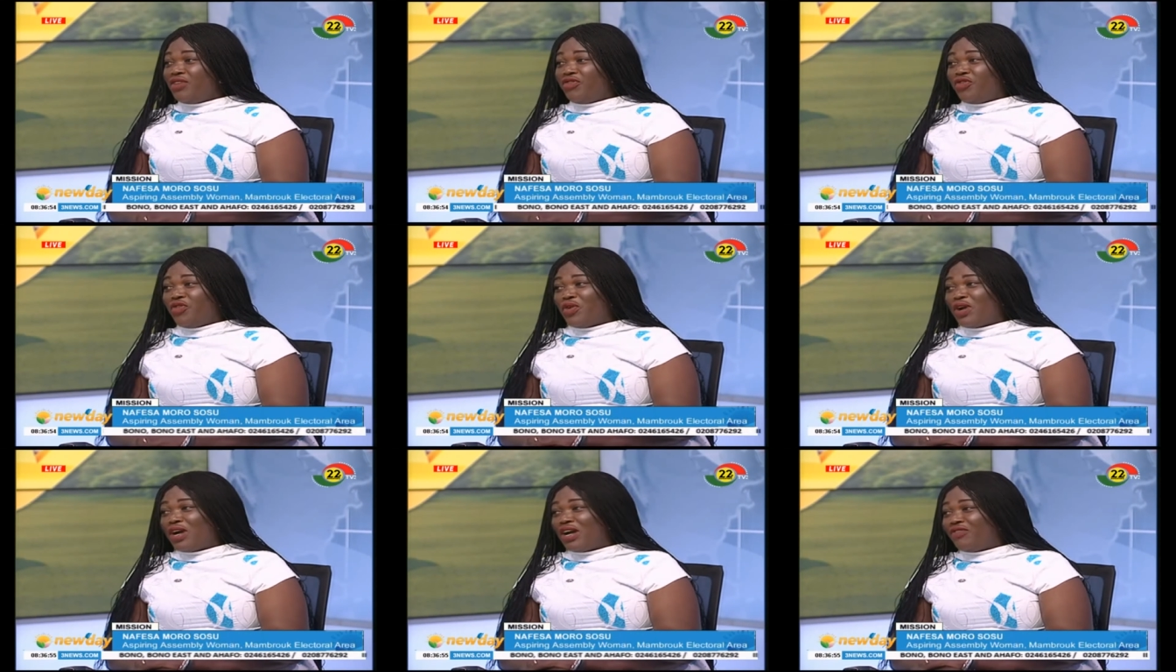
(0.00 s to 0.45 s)

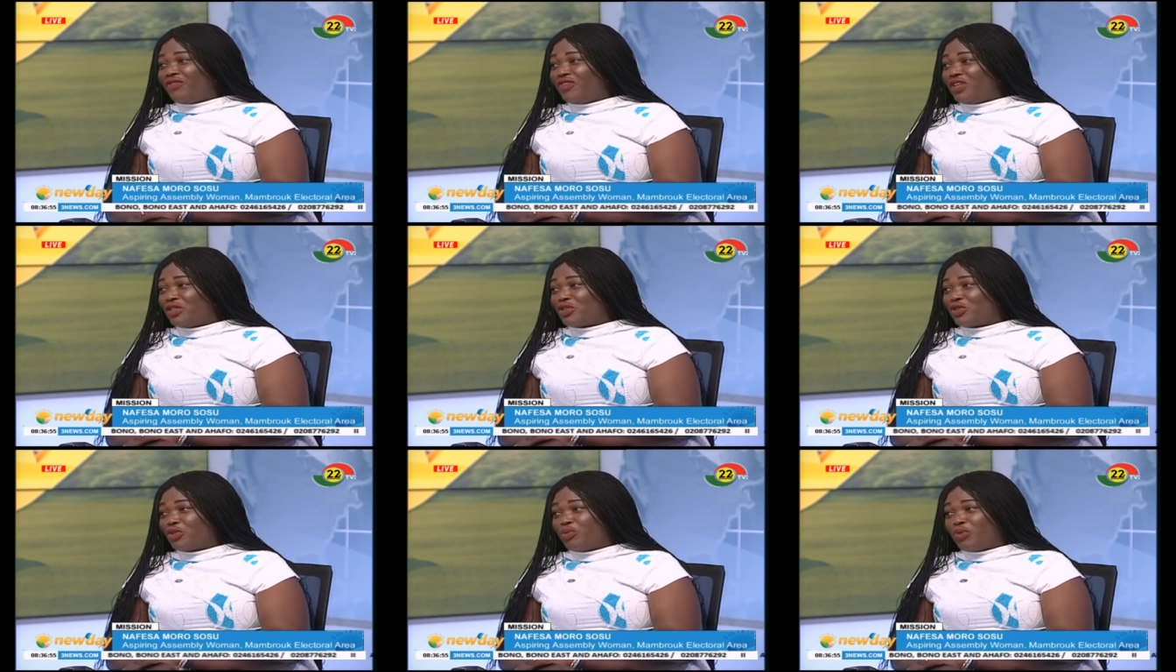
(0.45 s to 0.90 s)
if you have
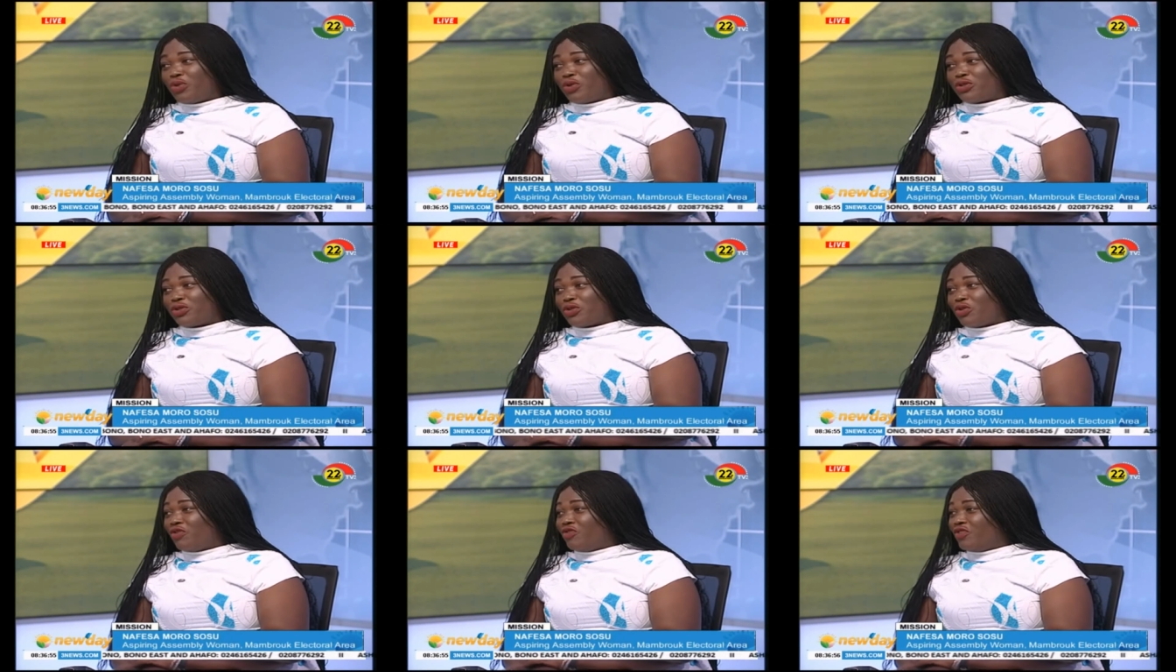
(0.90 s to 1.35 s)
the
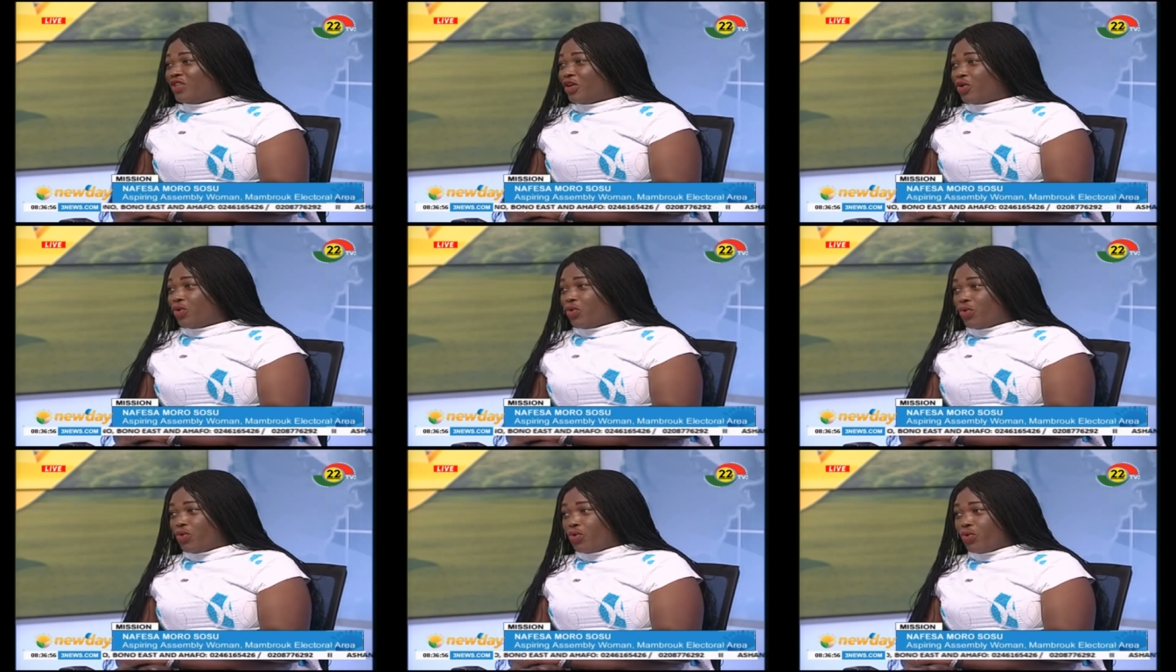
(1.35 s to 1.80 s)
support of
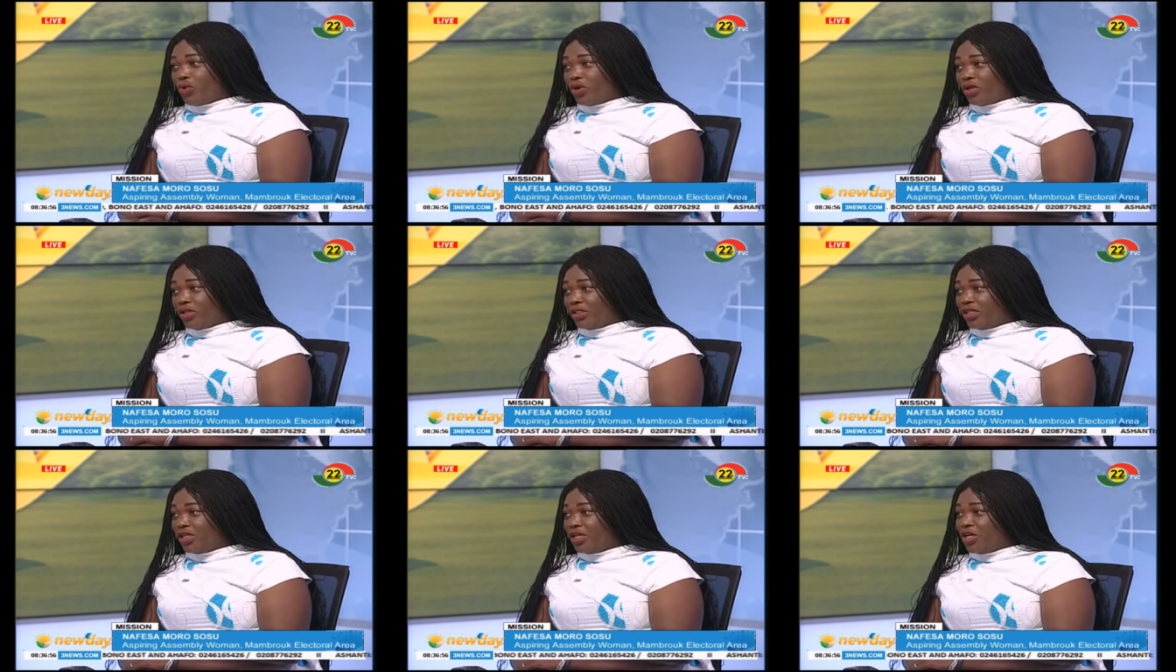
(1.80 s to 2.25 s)
the whole
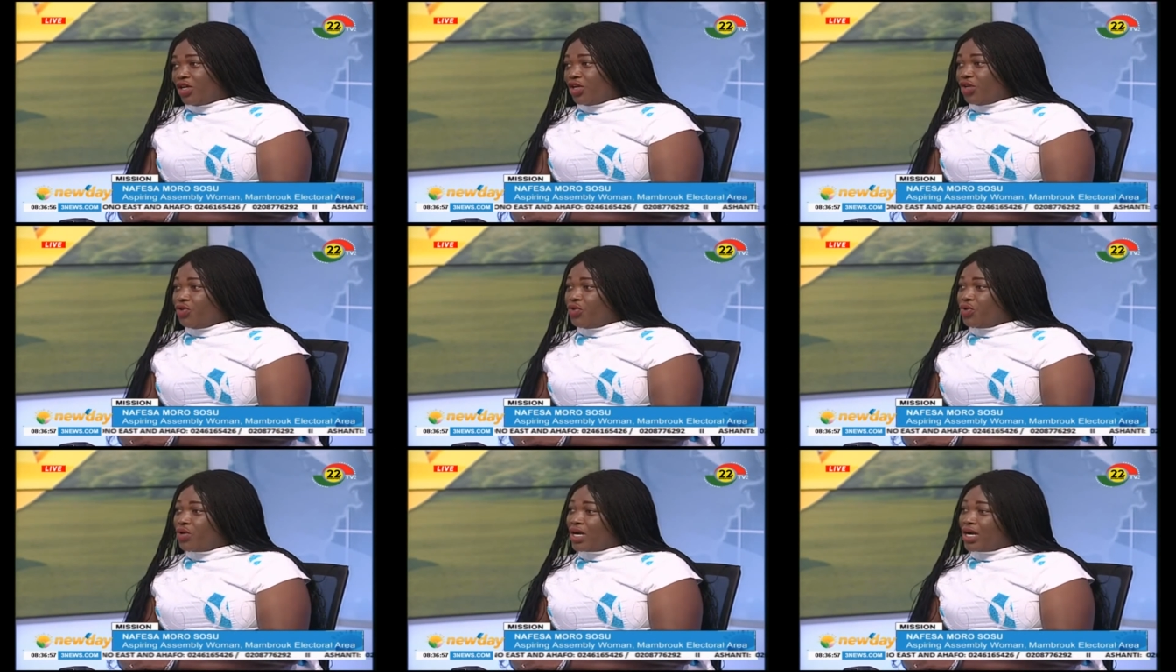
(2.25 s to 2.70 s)
world
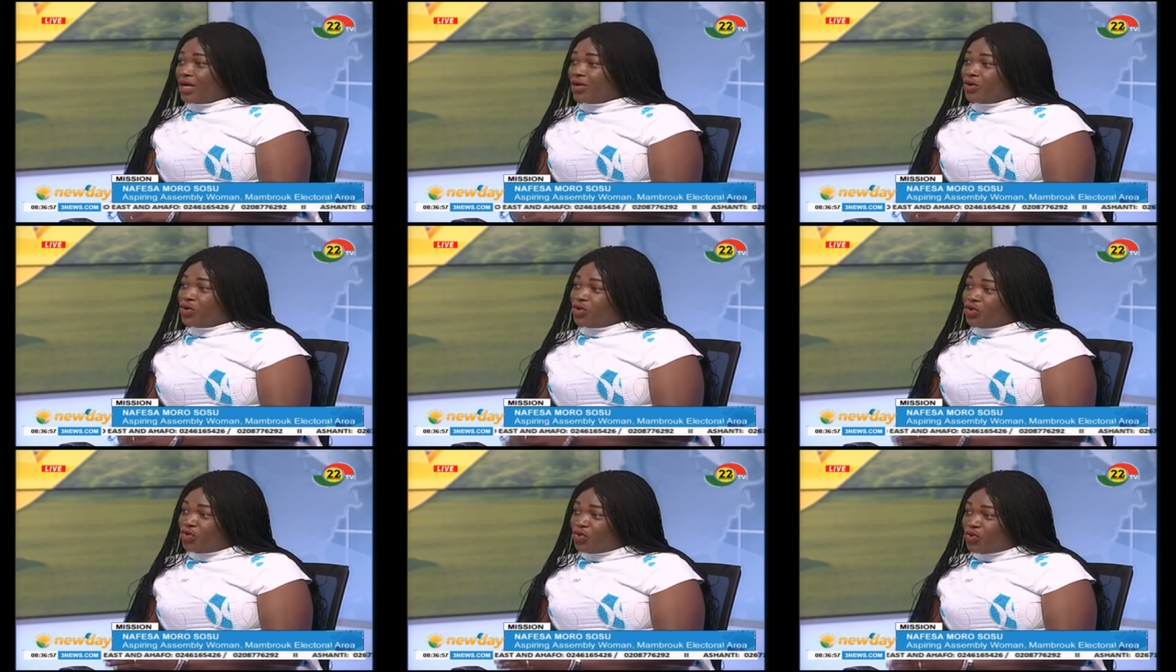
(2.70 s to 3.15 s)
you
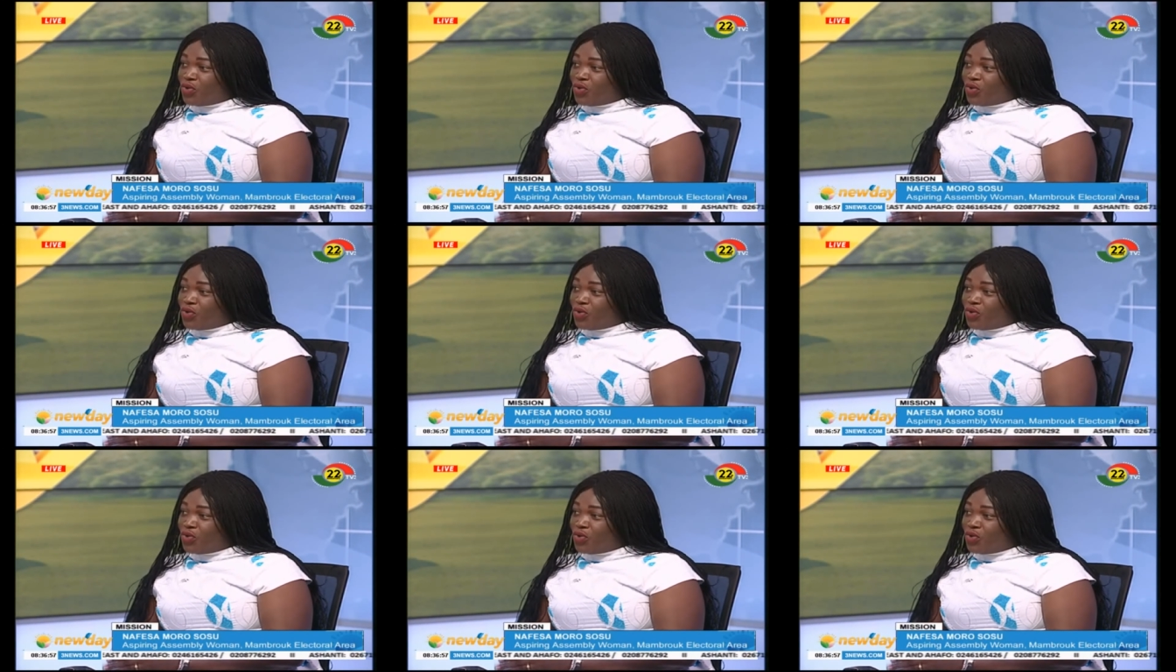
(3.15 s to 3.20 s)
cannot